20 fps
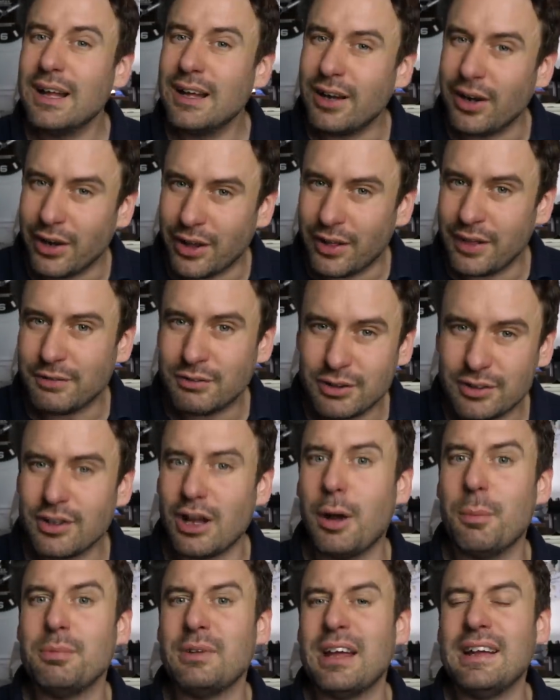I know they've just
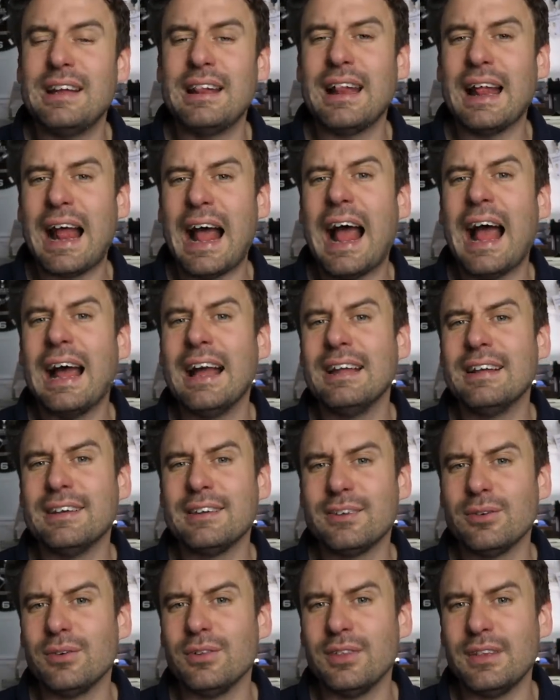updated the
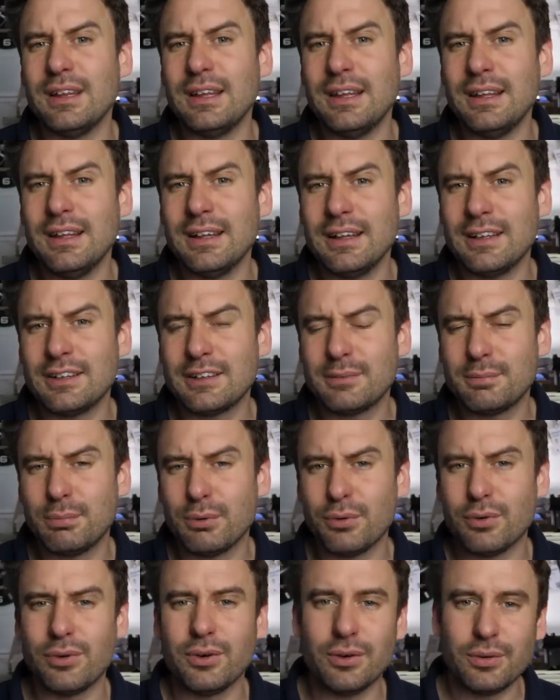hands on the
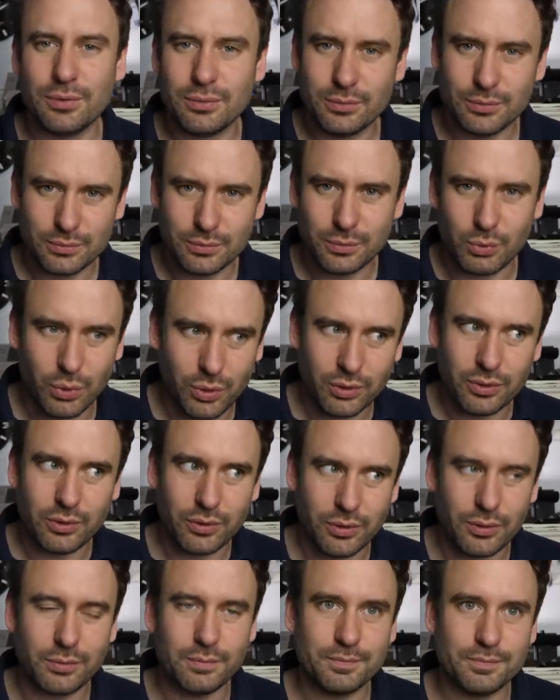Explorer 1
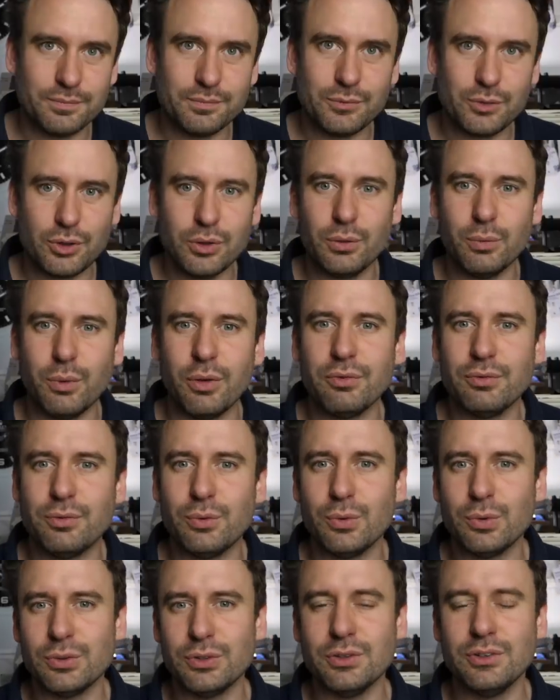or the
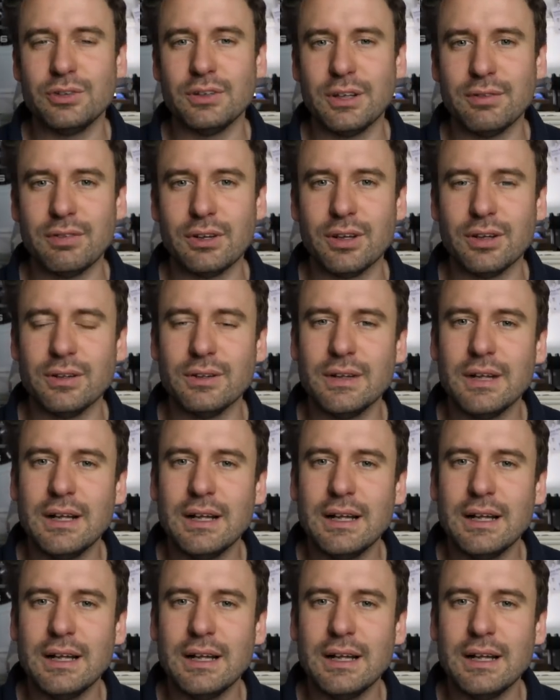214270,